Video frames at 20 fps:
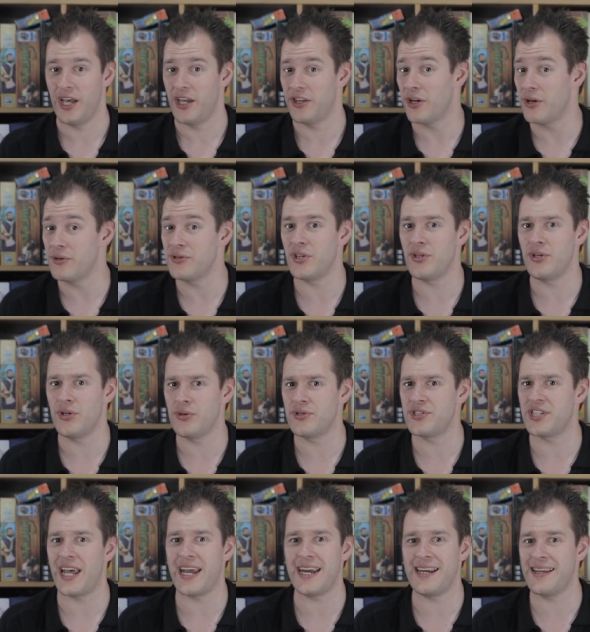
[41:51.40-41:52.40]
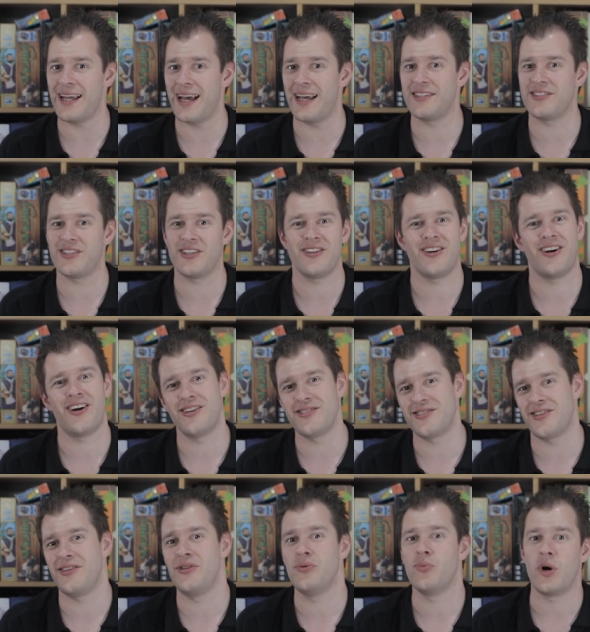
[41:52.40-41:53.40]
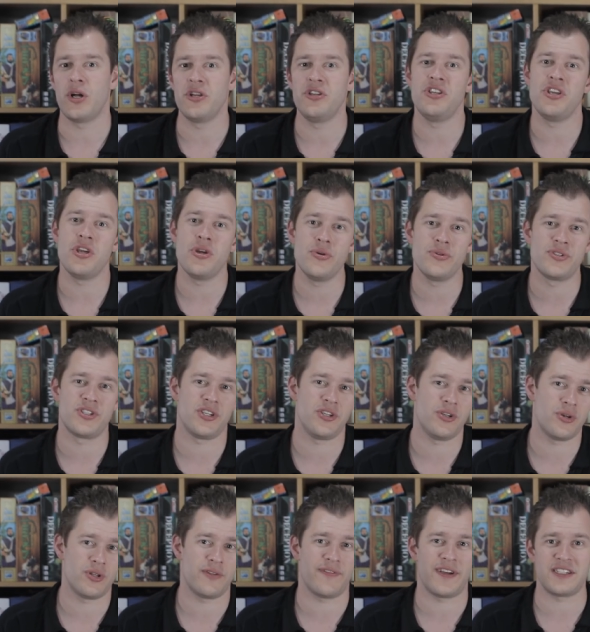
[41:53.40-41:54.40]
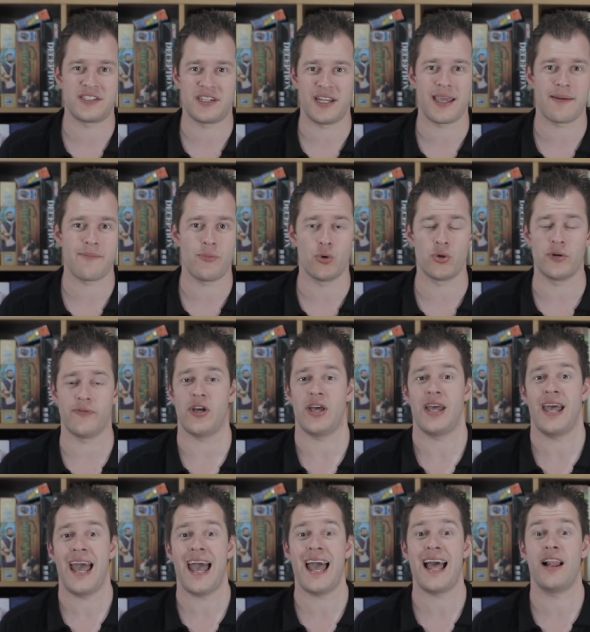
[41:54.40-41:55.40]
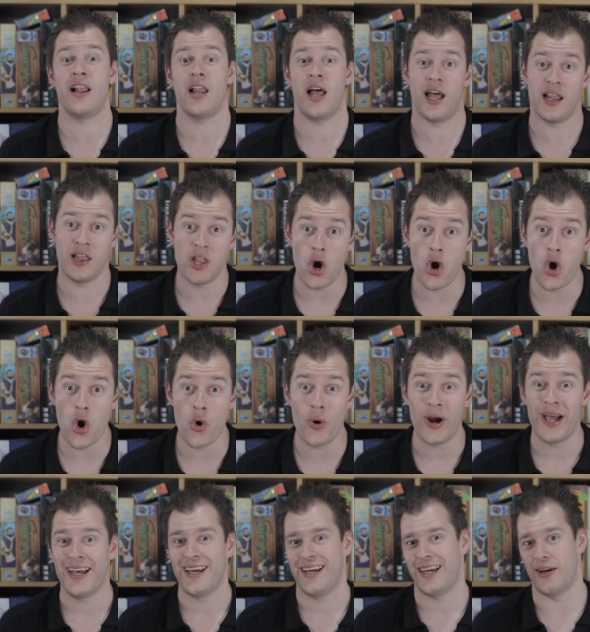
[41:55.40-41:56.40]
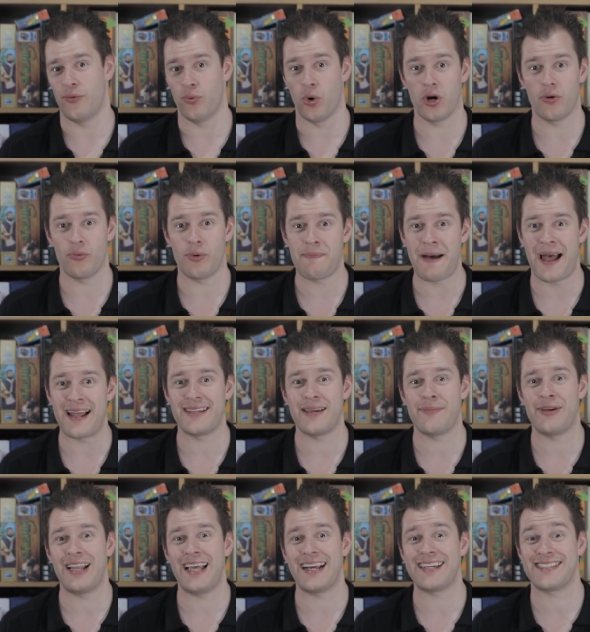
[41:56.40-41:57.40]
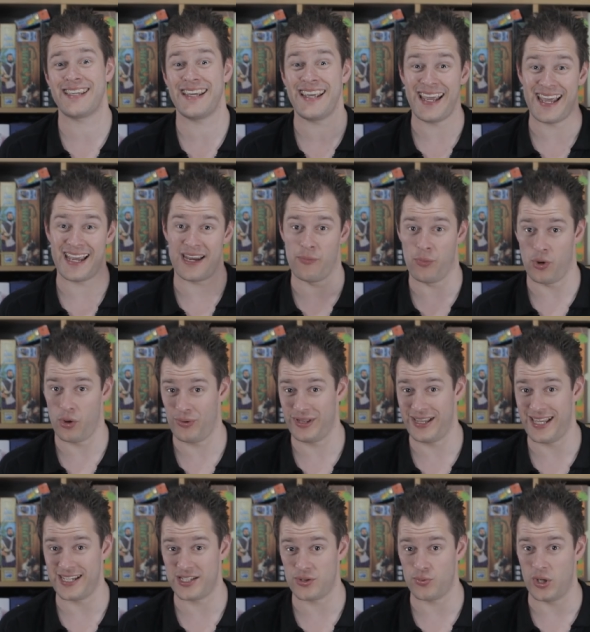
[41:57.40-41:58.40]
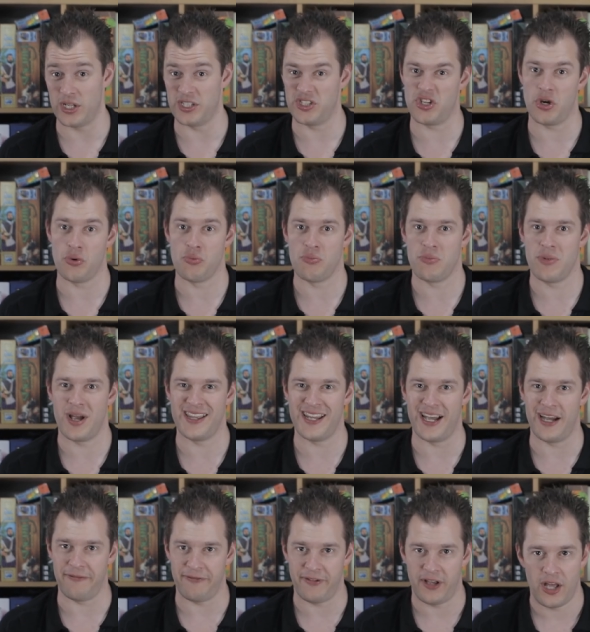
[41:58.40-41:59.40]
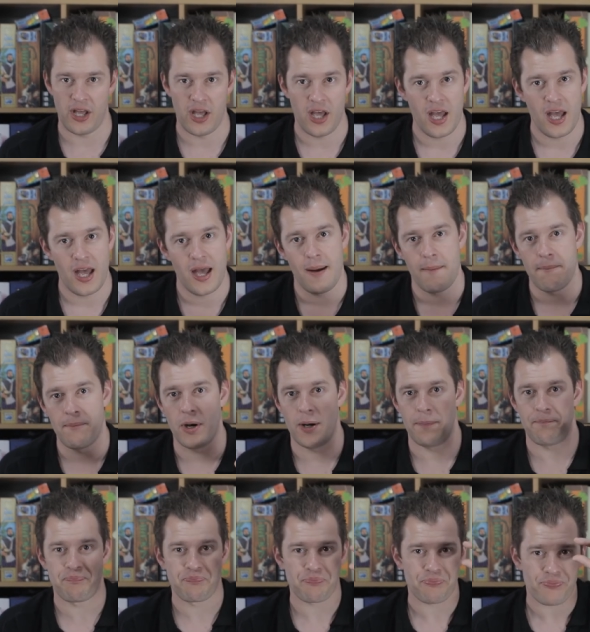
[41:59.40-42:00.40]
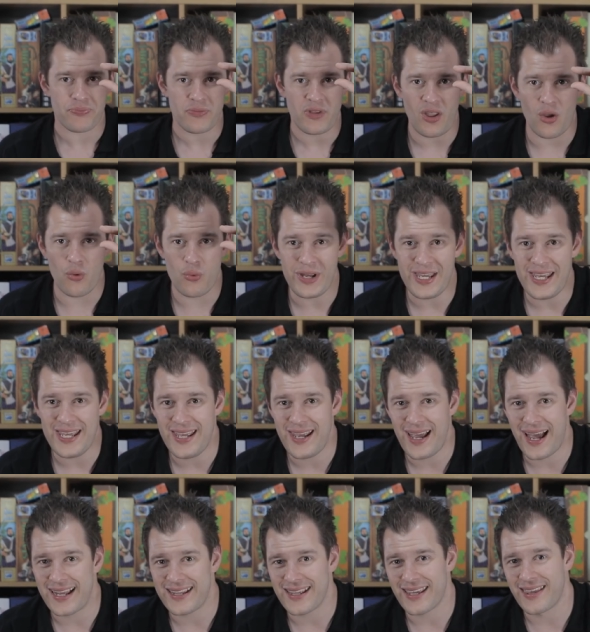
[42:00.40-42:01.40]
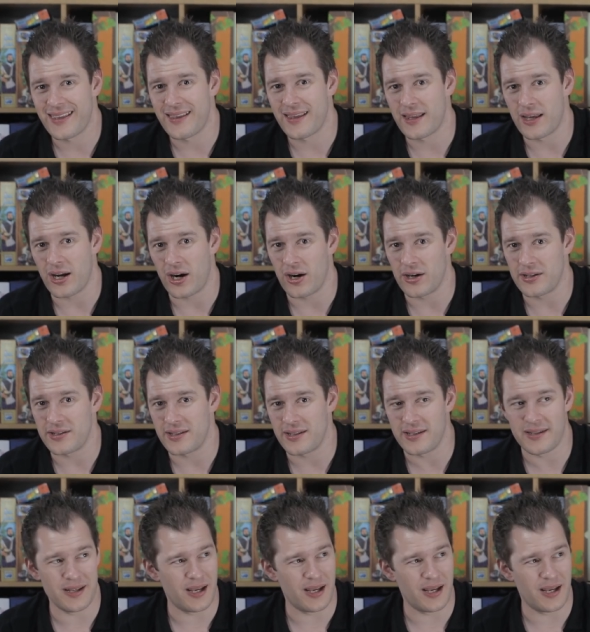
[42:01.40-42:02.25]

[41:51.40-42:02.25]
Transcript: those of you saying that it's only one use and you'll eventually get bored of it. Hello, it worked with Pandemic Legacy. It can work with this one, so enough. But we had a card